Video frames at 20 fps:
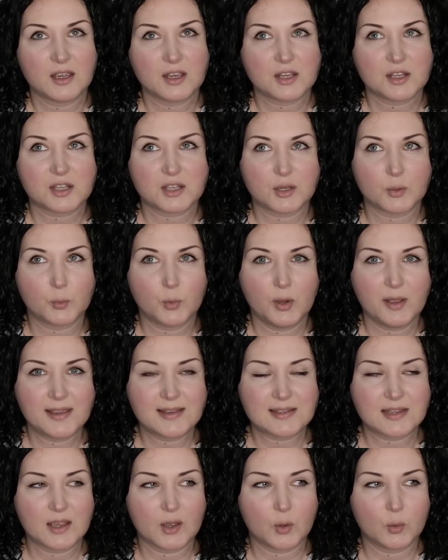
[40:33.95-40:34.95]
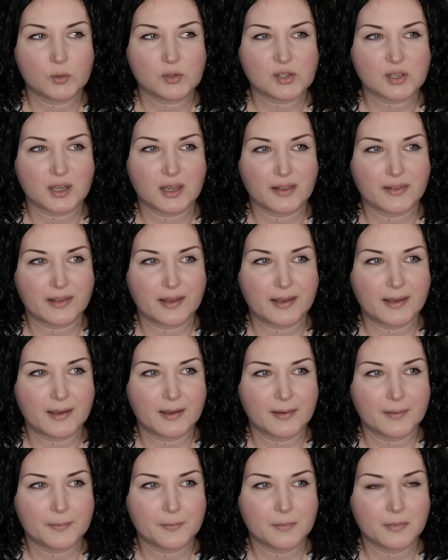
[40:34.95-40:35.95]
So what is it
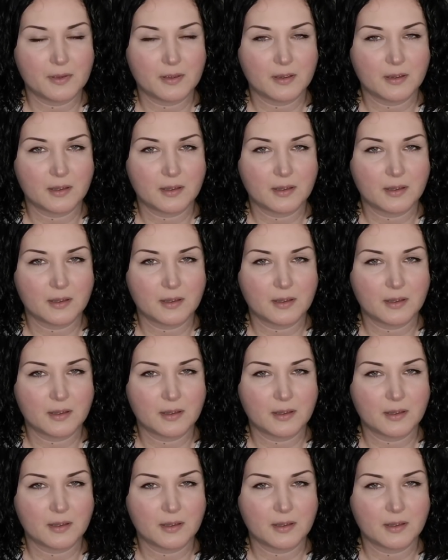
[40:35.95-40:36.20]
altogether?